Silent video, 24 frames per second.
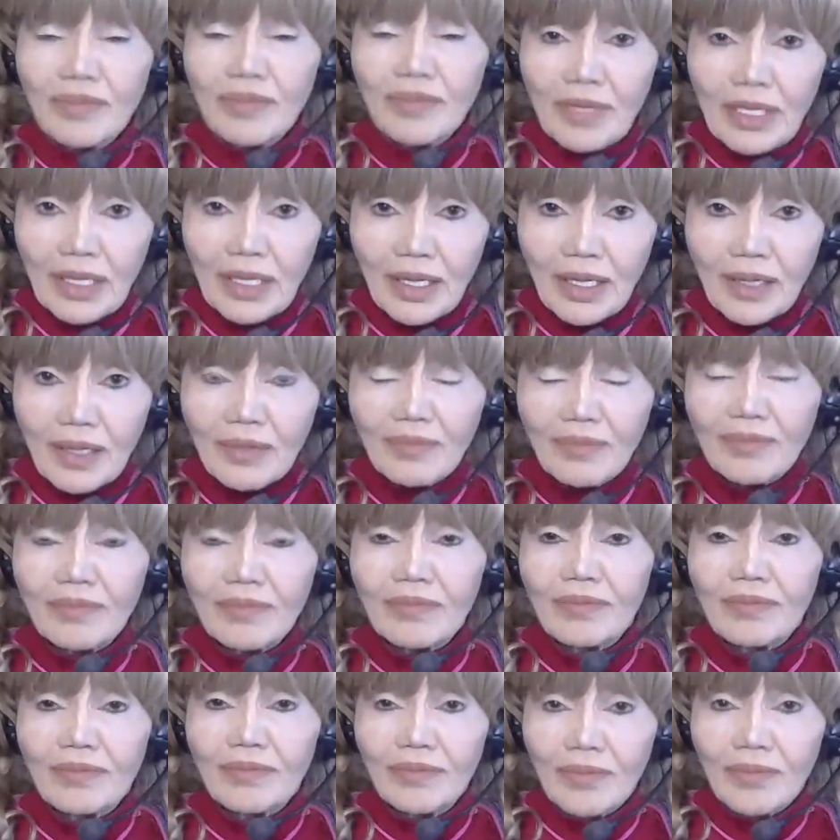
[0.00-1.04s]
yeah.
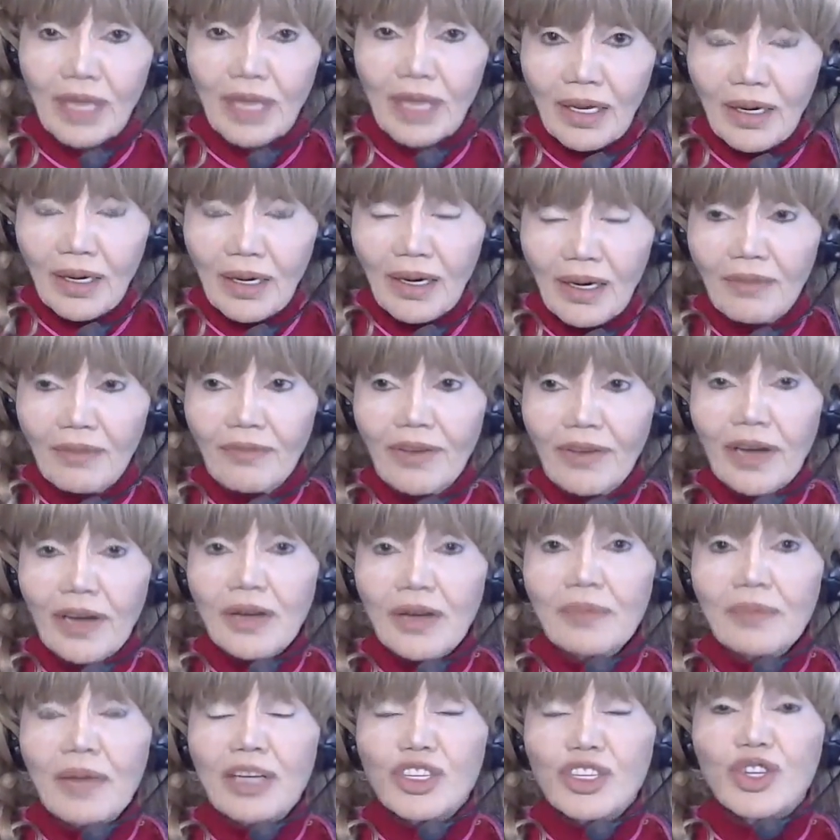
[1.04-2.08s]

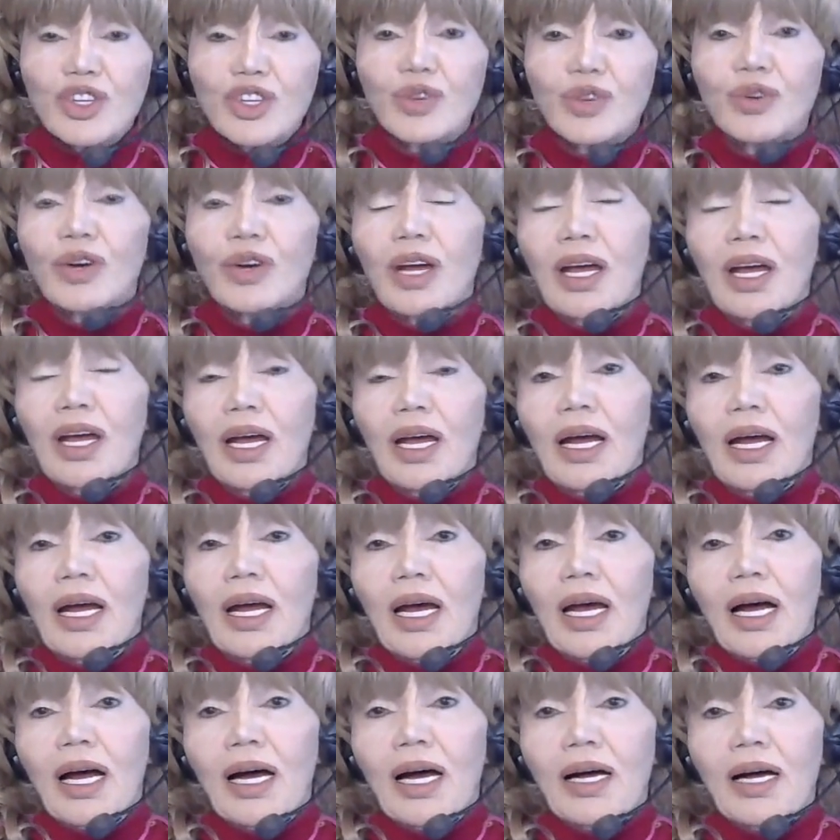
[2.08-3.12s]
Very much so.
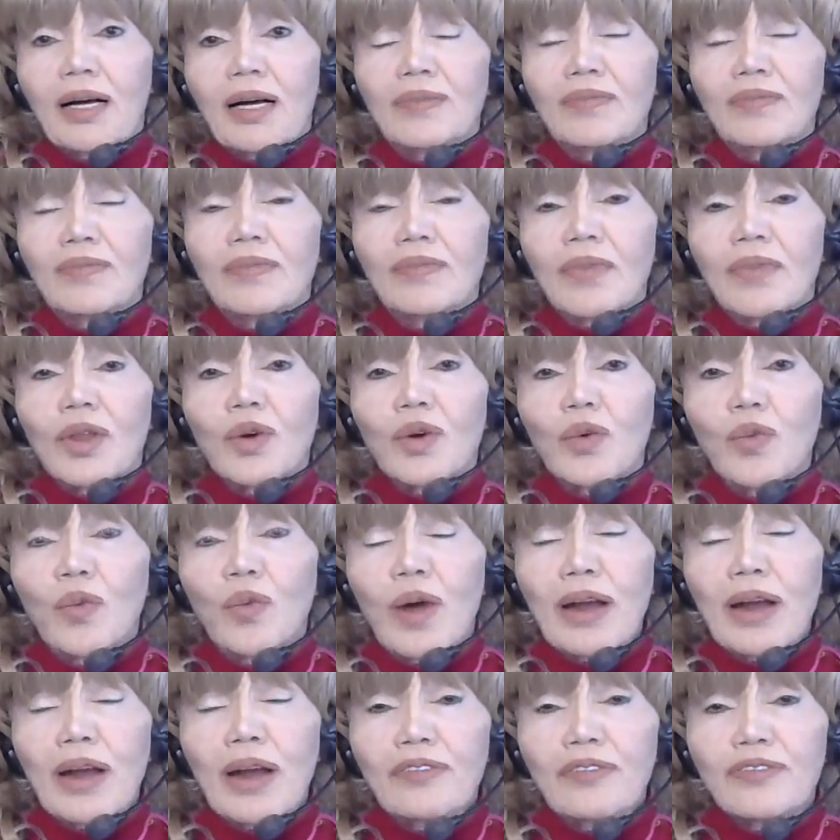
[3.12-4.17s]

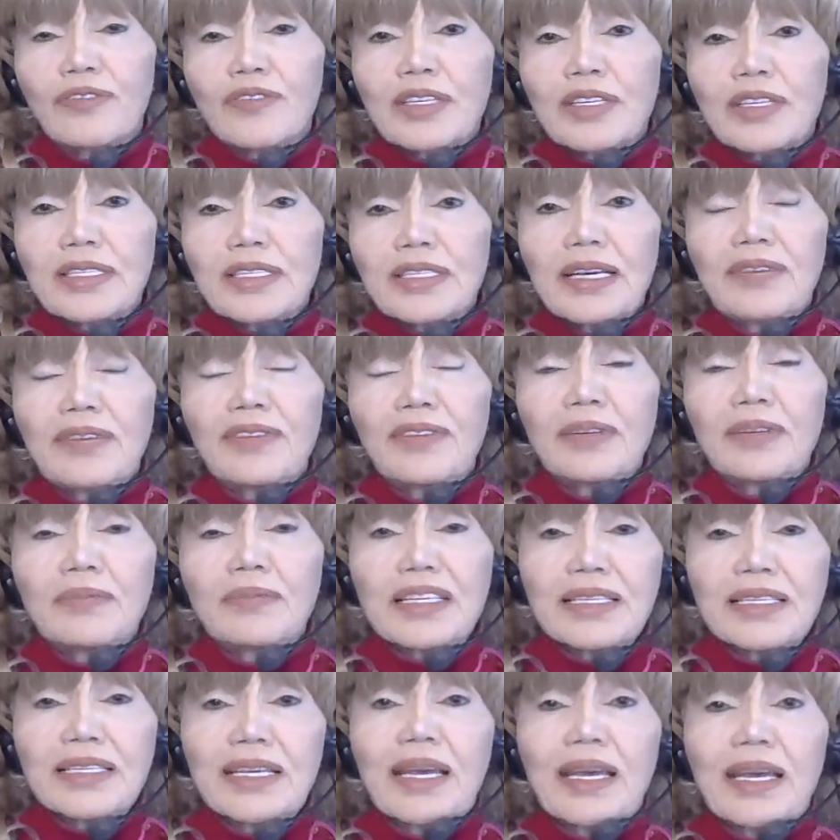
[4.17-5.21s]
One of David
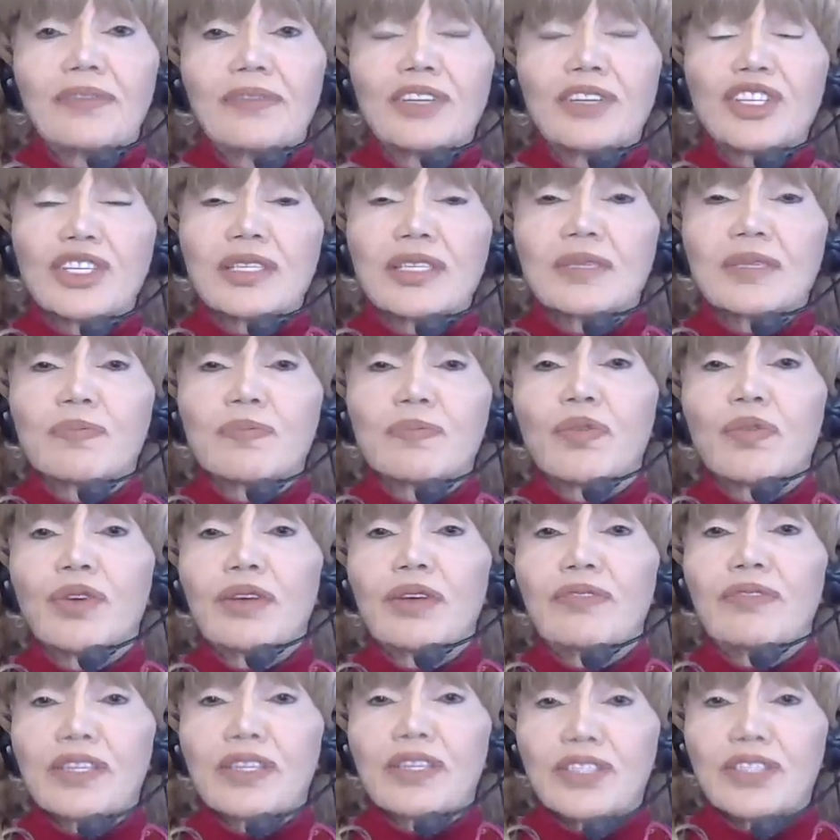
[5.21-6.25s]
Miscavige's
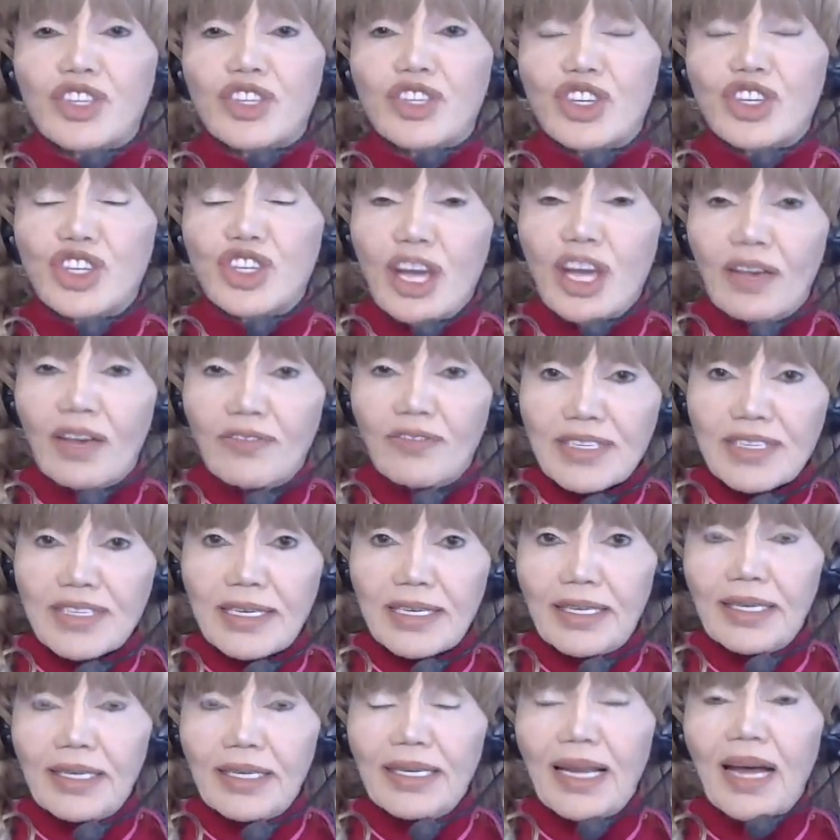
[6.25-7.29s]
previous
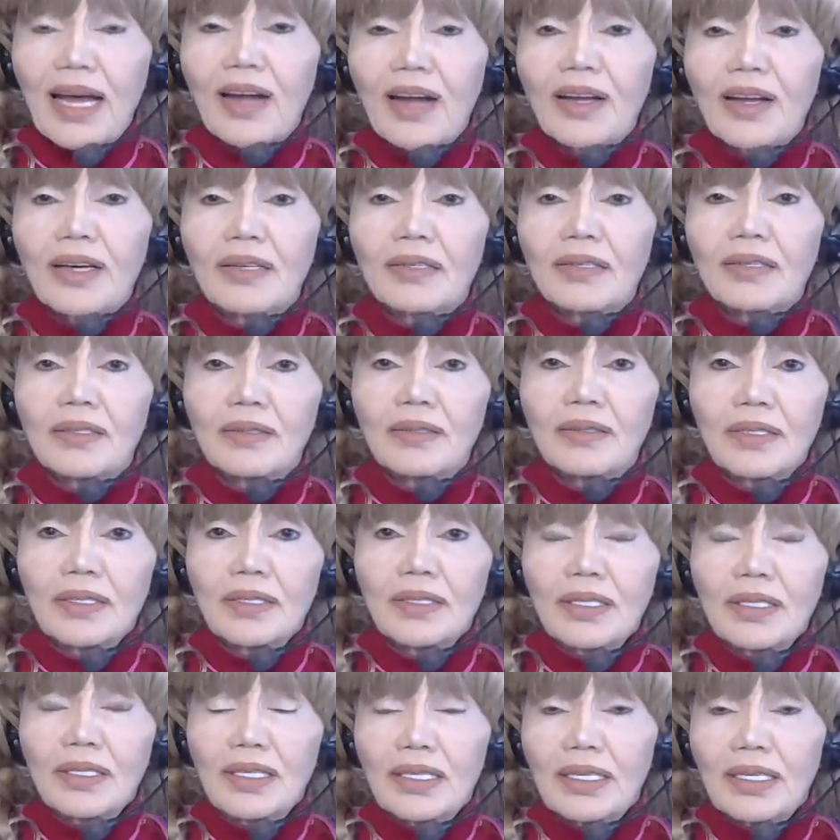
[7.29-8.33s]
chefs, Lana
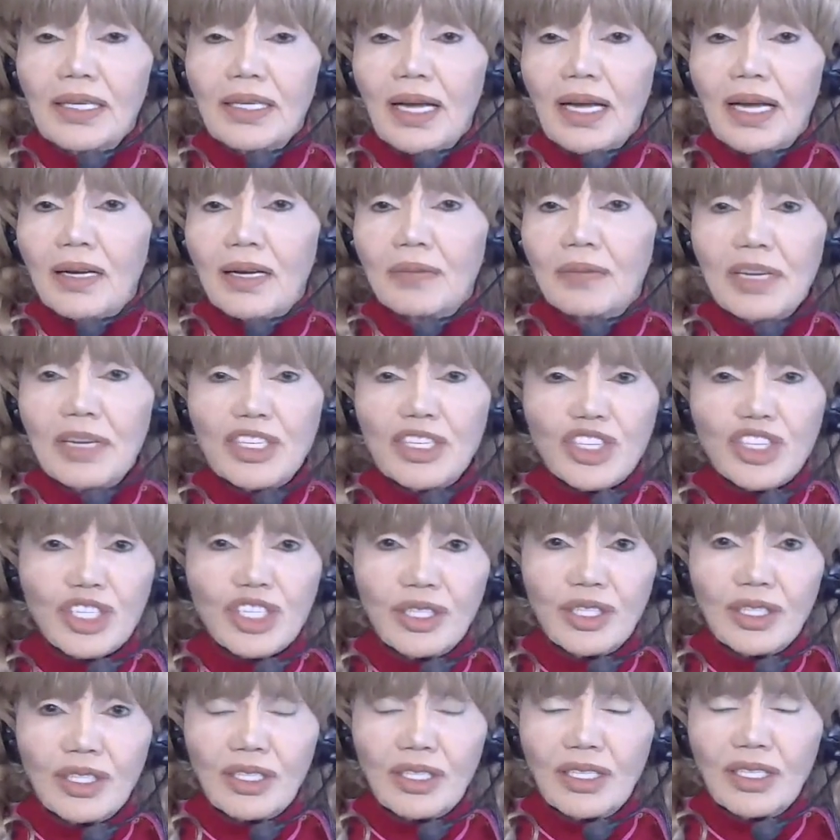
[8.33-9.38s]

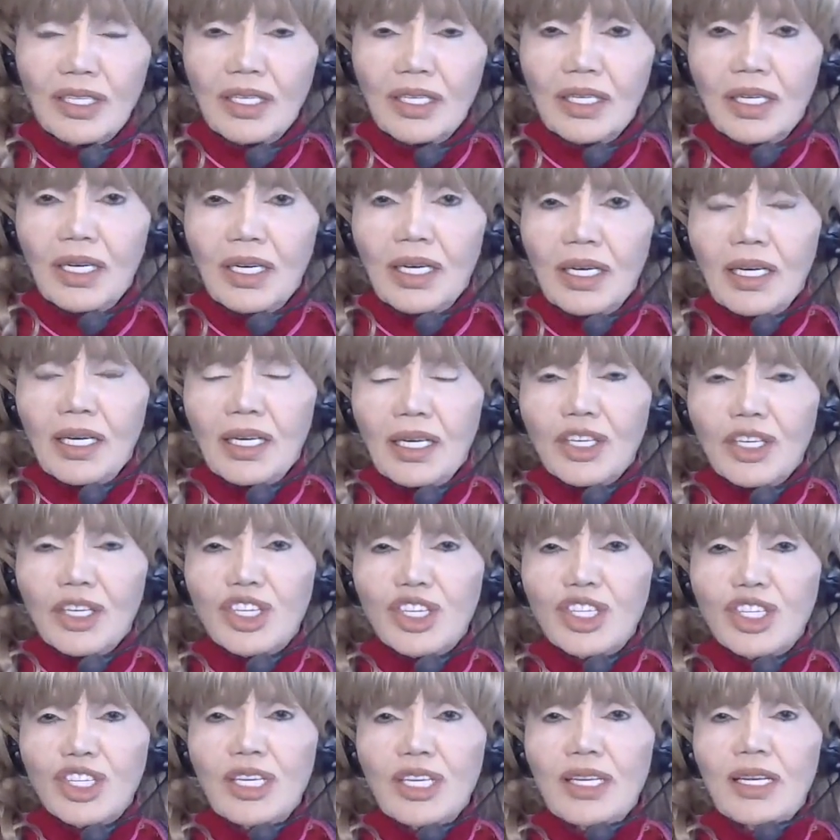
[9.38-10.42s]
Mitchell,
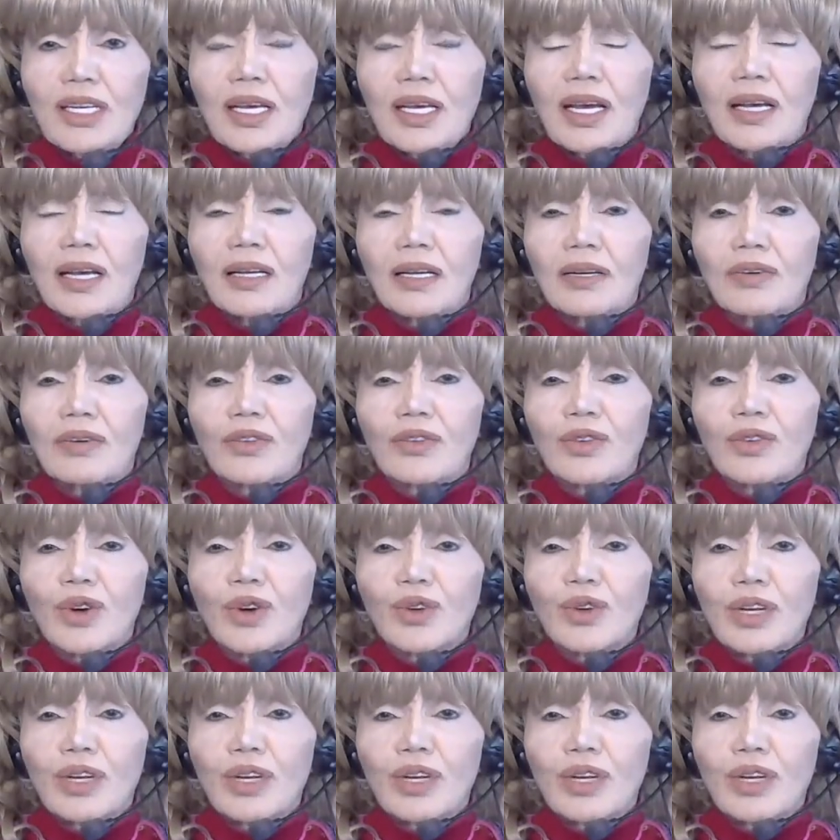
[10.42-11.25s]
she wrote